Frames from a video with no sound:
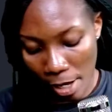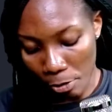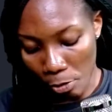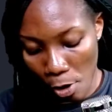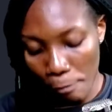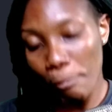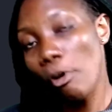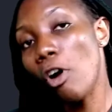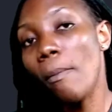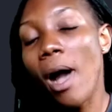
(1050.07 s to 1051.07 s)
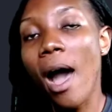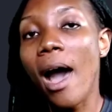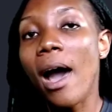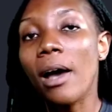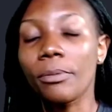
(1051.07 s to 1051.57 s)
Now, from
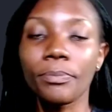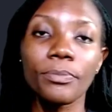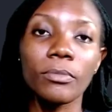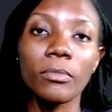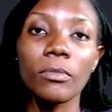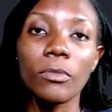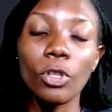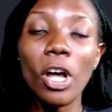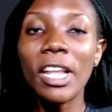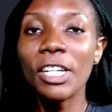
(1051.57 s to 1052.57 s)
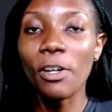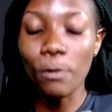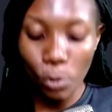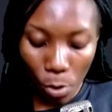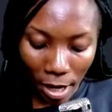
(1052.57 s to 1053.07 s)
our knowledge
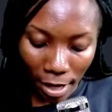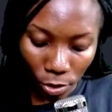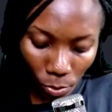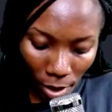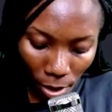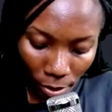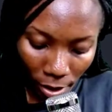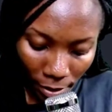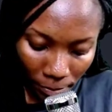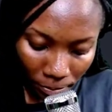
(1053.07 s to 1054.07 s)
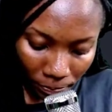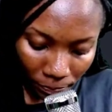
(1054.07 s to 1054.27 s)
of SOHCAHTOA, okay?